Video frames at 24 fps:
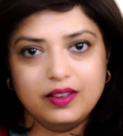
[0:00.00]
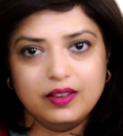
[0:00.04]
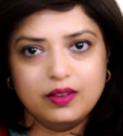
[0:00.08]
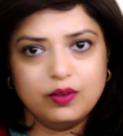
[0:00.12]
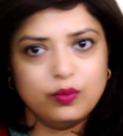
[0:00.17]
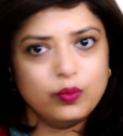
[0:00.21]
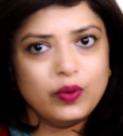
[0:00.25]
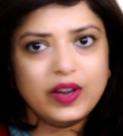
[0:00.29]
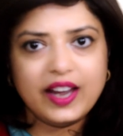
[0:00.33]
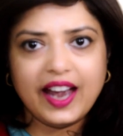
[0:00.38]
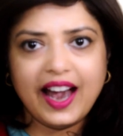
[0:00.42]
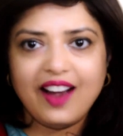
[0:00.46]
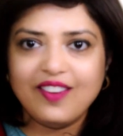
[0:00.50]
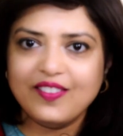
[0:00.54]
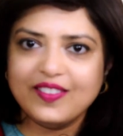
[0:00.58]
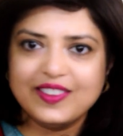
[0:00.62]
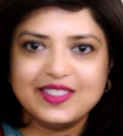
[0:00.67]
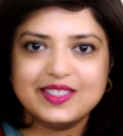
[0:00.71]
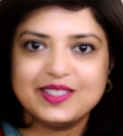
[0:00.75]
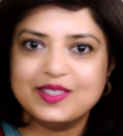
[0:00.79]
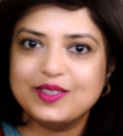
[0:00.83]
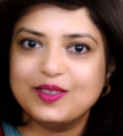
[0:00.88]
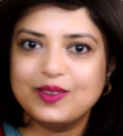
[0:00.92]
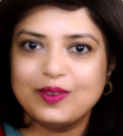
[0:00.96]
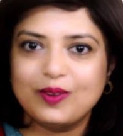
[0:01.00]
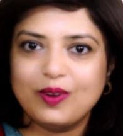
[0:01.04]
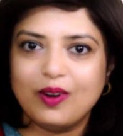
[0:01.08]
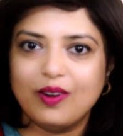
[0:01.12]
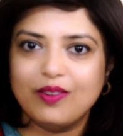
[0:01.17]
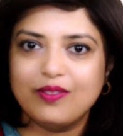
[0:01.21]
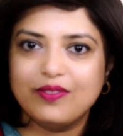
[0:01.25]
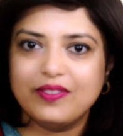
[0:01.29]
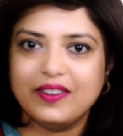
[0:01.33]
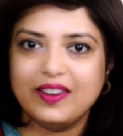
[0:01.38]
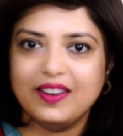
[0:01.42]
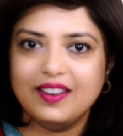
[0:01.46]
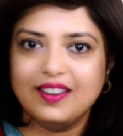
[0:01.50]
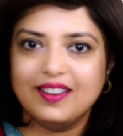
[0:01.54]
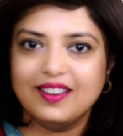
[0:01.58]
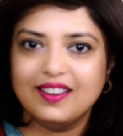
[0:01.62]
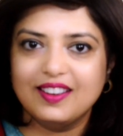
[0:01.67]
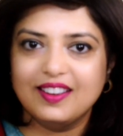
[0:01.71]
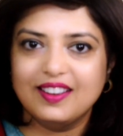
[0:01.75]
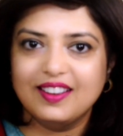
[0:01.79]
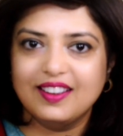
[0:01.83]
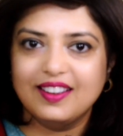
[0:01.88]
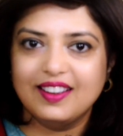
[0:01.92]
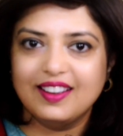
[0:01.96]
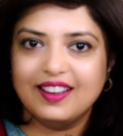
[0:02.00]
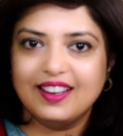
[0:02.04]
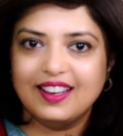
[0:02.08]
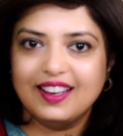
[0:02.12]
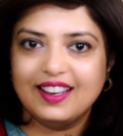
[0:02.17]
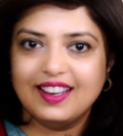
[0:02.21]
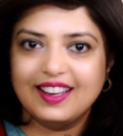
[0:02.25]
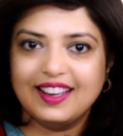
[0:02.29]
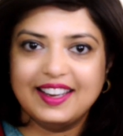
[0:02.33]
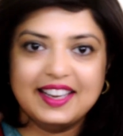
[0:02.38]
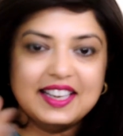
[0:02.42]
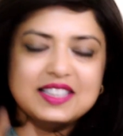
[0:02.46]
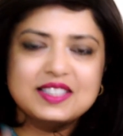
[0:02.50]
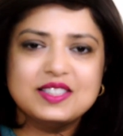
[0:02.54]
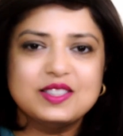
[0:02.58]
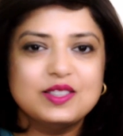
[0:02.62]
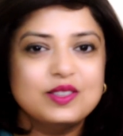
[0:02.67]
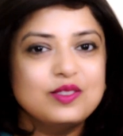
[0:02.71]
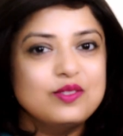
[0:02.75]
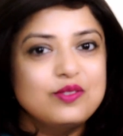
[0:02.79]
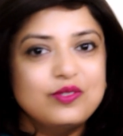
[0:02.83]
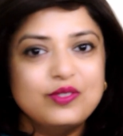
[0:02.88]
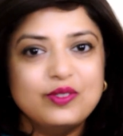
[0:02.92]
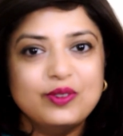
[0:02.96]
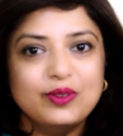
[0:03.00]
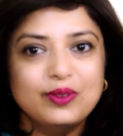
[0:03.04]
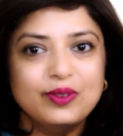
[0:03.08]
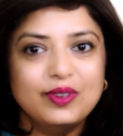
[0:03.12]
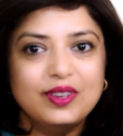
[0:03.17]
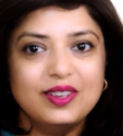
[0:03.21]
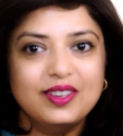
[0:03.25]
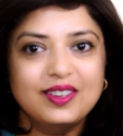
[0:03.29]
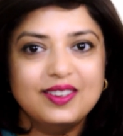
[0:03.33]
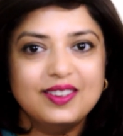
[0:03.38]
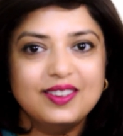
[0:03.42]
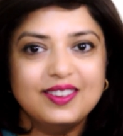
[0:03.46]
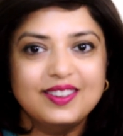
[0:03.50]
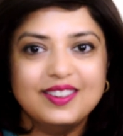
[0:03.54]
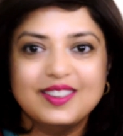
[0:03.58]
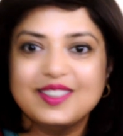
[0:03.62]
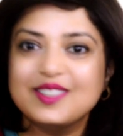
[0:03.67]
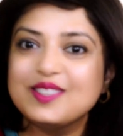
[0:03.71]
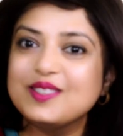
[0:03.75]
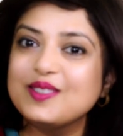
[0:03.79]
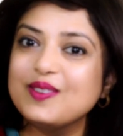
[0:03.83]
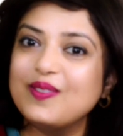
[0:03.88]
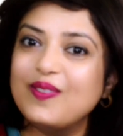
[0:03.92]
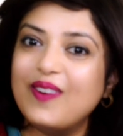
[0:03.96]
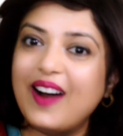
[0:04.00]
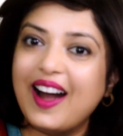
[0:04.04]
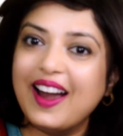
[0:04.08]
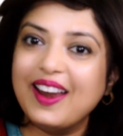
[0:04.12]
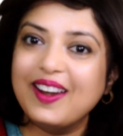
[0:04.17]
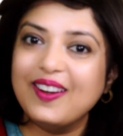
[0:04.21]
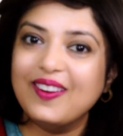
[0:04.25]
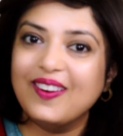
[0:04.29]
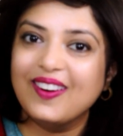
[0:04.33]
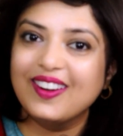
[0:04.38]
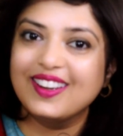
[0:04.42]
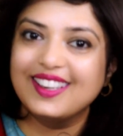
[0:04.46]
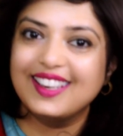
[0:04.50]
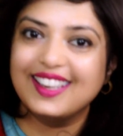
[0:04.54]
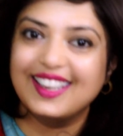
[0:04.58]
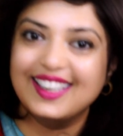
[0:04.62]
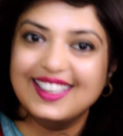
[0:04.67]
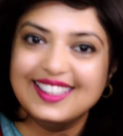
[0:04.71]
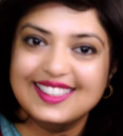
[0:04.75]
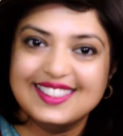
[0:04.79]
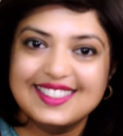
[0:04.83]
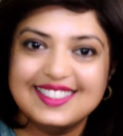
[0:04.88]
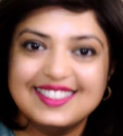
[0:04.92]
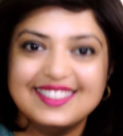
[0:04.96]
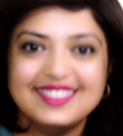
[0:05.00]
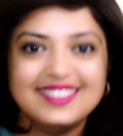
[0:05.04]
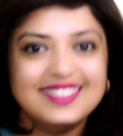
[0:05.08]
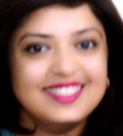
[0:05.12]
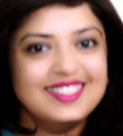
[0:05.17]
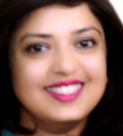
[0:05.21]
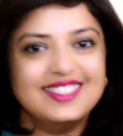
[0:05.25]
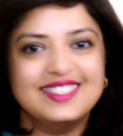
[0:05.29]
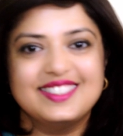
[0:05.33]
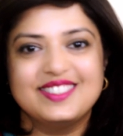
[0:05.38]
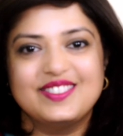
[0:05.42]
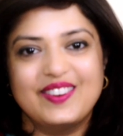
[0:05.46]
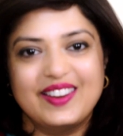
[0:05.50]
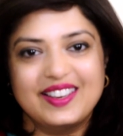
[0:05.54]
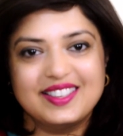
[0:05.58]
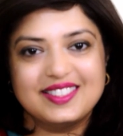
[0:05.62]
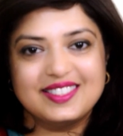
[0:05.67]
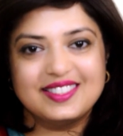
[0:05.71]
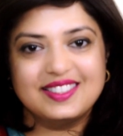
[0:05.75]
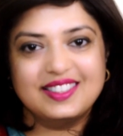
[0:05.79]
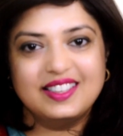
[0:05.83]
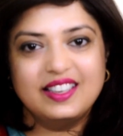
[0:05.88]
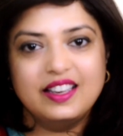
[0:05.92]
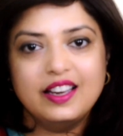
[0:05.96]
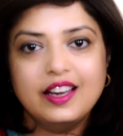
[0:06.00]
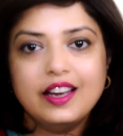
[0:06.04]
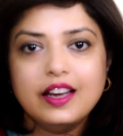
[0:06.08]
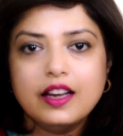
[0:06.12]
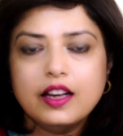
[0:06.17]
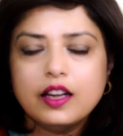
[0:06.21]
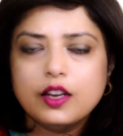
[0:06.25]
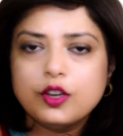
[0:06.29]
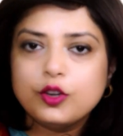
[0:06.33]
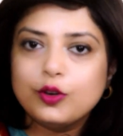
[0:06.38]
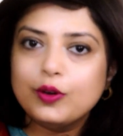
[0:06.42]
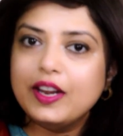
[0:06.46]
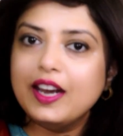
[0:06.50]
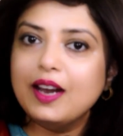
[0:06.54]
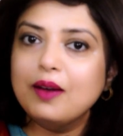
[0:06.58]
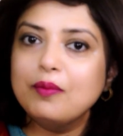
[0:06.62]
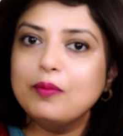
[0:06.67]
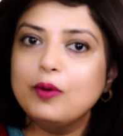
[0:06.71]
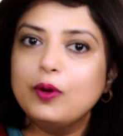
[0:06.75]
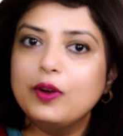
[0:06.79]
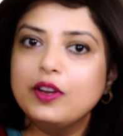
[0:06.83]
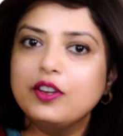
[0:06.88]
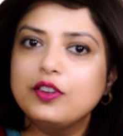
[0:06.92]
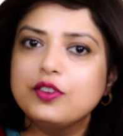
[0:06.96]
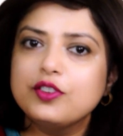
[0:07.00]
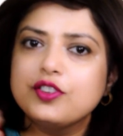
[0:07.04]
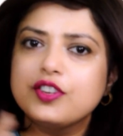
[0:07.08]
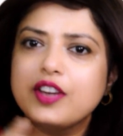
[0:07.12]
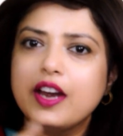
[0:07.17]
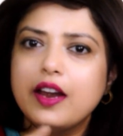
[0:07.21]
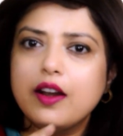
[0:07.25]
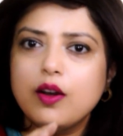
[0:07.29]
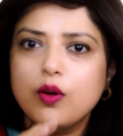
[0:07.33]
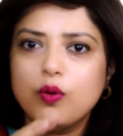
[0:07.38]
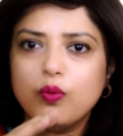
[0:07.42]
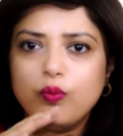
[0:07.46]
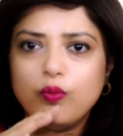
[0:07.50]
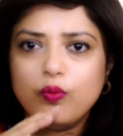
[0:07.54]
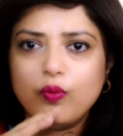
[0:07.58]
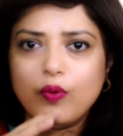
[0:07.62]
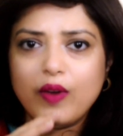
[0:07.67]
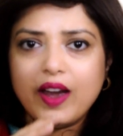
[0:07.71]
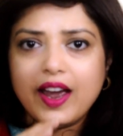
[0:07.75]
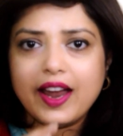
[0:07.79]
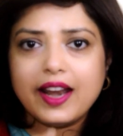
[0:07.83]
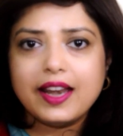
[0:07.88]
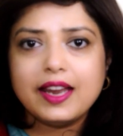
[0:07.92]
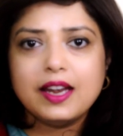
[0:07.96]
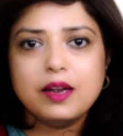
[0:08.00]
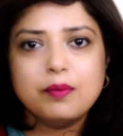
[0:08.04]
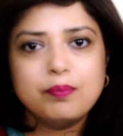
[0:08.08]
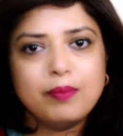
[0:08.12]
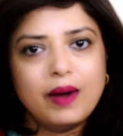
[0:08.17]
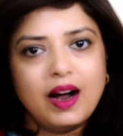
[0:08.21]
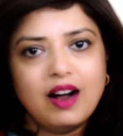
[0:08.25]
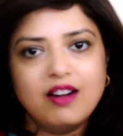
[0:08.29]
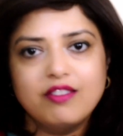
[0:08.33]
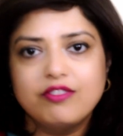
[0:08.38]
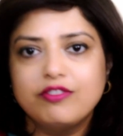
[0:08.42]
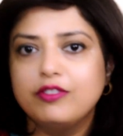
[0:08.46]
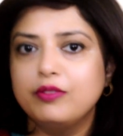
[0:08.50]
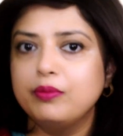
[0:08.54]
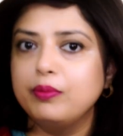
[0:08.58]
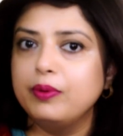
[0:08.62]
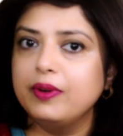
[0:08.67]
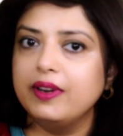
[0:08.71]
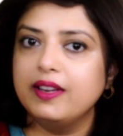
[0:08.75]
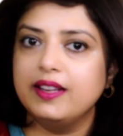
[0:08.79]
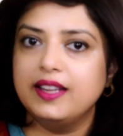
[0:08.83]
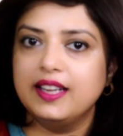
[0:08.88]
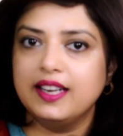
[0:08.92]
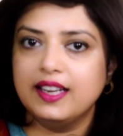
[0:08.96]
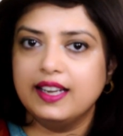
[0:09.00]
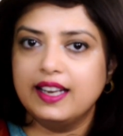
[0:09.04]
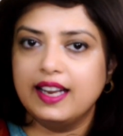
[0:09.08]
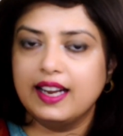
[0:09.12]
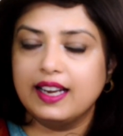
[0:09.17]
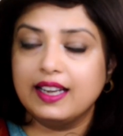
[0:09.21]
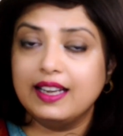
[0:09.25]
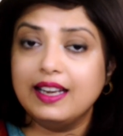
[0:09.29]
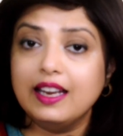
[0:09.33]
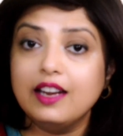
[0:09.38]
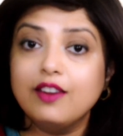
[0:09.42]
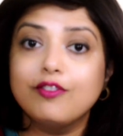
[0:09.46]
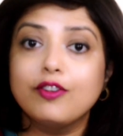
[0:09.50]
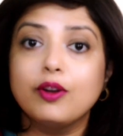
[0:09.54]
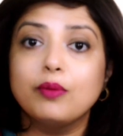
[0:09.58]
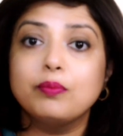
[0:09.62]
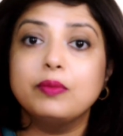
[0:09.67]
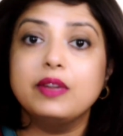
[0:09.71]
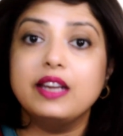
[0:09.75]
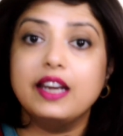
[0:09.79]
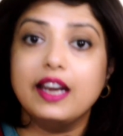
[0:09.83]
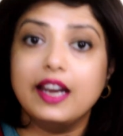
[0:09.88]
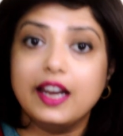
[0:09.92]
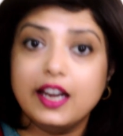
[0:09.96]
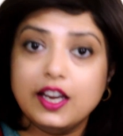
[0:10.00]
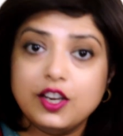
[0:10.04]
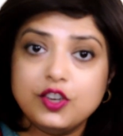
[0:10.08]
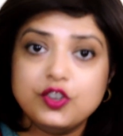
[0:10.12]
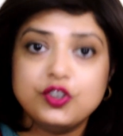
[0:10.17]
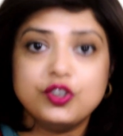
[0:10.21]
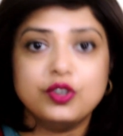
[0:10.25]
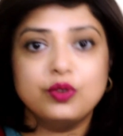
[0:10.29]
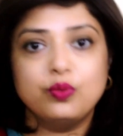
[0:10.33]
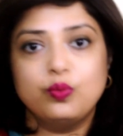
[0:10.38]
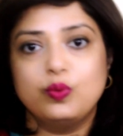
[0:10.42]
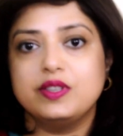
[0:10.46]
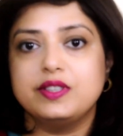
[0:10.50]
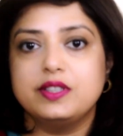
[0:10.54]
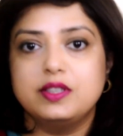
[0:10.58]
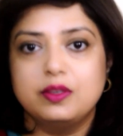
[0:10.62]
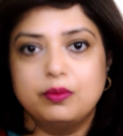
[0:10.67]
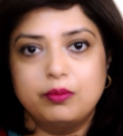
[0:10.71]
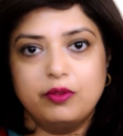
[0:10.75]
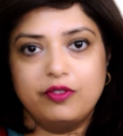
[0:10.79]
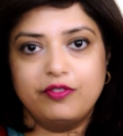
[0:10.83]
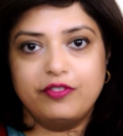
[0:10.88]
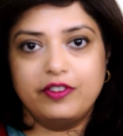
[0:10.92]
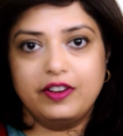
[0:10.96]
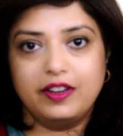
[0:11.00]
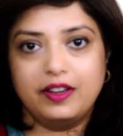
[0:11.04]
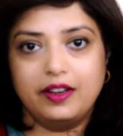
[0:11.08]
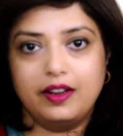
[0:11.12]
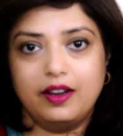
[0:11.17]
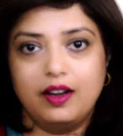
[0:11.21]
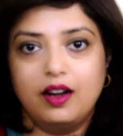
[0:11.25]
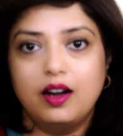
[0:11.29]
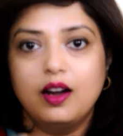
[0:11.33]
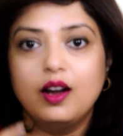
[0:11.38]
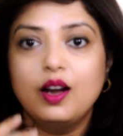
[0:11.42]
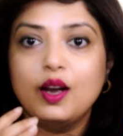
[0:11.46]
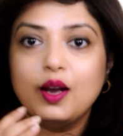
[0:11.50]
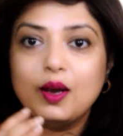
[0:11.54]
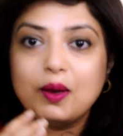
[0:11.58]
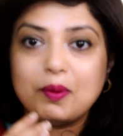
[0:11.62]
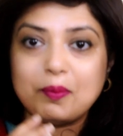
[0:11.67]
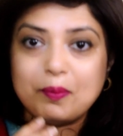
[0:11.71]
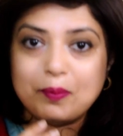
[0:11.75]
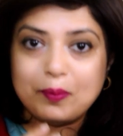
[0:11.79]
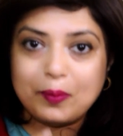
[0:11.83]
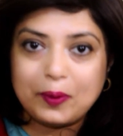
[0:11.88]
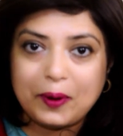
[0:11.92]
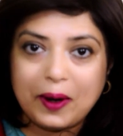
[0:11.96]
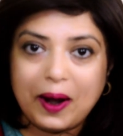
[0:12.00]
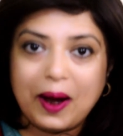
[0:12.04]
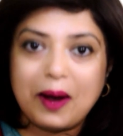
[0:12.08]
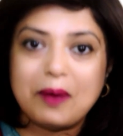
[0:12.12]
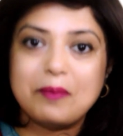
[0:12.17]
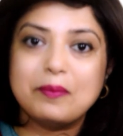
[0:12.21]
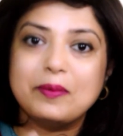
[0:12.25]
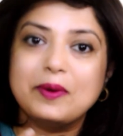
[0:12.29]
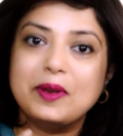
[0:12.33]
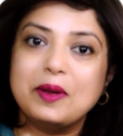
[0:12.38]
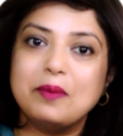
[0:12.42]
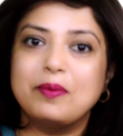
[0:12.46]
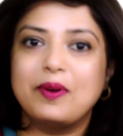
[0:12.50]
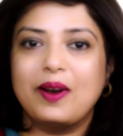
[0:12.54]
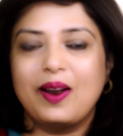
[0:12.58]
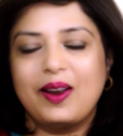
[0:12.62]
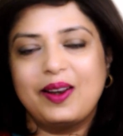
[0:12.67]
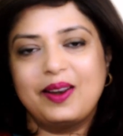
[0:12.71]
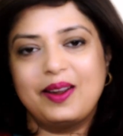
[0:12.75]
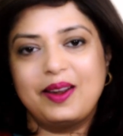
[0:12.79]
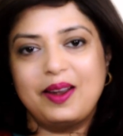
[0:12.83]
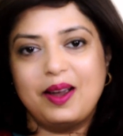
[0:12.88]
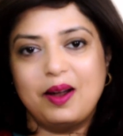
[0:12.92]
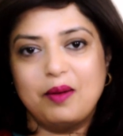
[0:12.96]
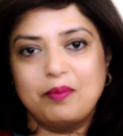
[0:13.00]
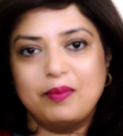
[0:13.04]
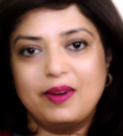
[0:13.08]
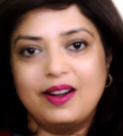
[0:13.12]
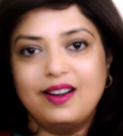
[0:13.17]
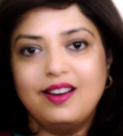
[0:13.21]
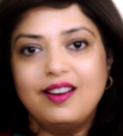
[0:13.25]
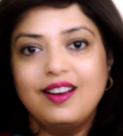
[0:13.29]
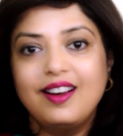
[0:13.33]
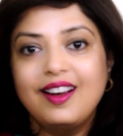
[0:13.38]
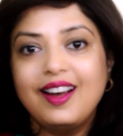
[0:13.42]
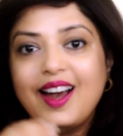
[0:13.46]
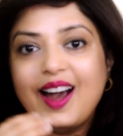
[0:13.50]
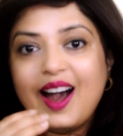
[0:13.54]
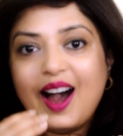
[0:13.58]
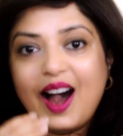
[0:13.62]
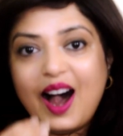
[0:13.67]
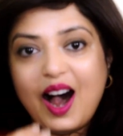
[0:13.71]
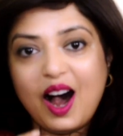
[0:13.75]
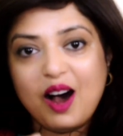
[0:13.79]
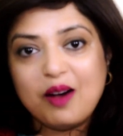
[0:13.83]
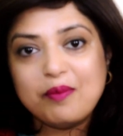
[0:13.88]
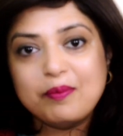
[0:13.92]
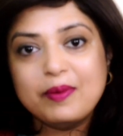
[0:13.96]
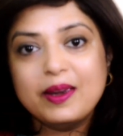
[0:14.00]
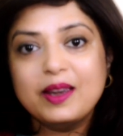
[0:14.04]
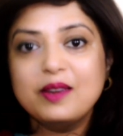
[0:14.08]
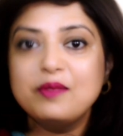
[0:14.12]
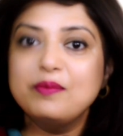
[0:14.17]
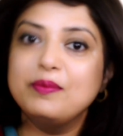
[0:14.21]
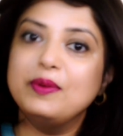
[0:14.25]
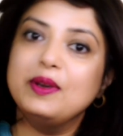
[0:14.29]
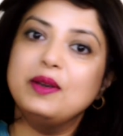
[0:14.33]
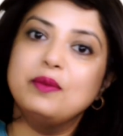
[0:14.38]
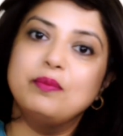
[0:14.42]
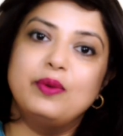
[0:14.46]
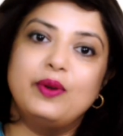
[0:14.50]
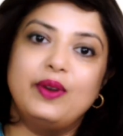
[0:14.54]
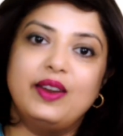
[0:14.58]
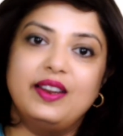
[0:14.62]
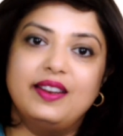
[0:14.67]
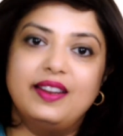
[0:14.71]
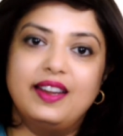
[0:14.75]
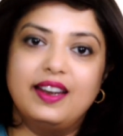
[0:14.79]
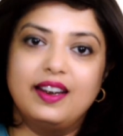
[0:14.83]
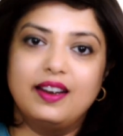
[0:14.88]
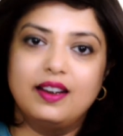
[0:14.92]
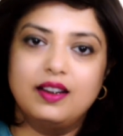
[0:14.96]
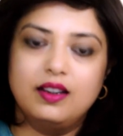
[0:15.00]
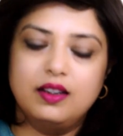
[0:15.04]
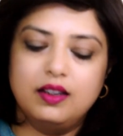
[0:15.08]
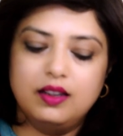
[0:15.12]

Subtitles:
We have instant coffee, instant food. So why not instant de-stress? Today I'm going to share a very powerful breathing technique from the ancient wisdom of India, Bhramari Pranayama, humming bee breathing.